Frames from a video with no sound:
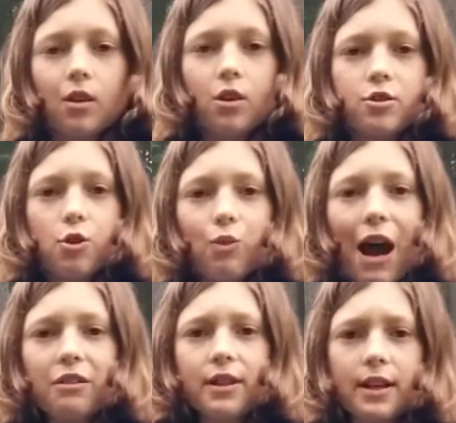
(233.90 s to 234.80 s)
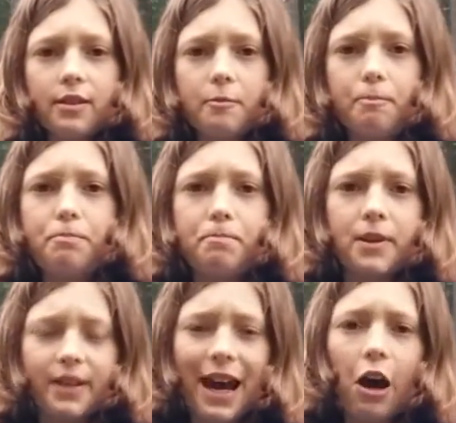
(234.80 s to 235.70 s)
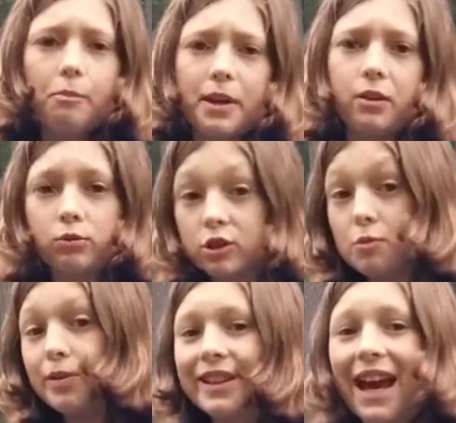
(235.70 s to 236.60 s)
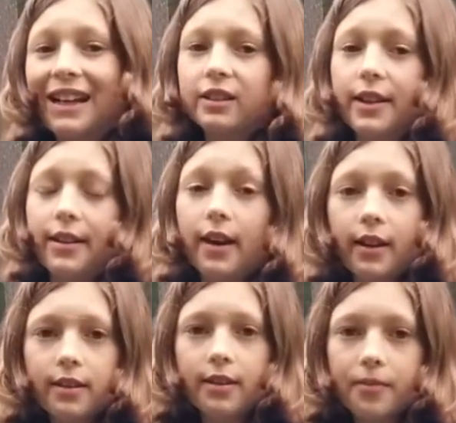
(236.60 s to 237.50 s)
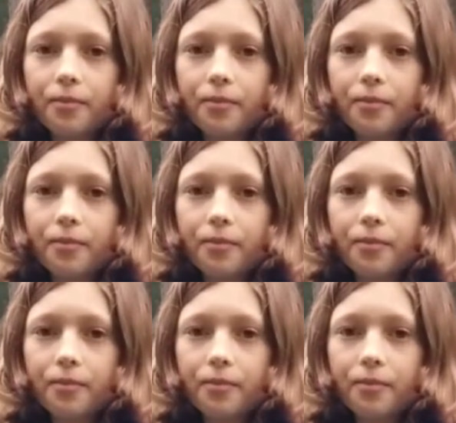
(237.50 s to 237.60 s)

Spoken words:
surrounding the cacao bean, which is botanically a nut,